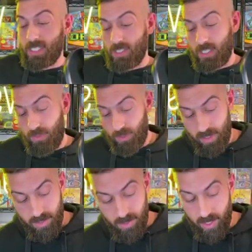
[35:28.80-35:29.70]
are definitely going to
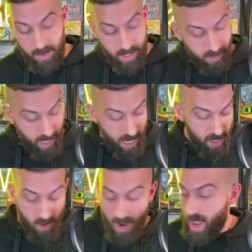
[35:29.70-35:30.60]
enjoy it because I
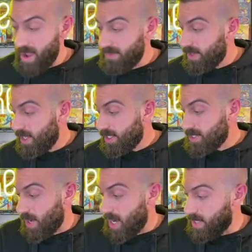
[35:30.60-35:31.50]
know I have.
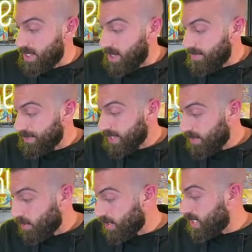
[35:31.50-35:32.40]
So here we go.
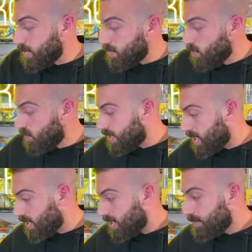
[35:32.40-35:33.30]
We're going to keep it moving
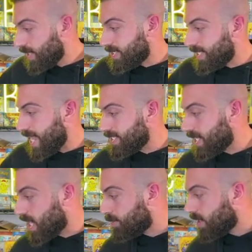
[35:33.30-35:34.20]
here because next
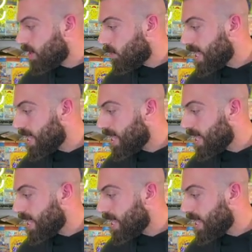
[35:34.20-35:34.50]
up we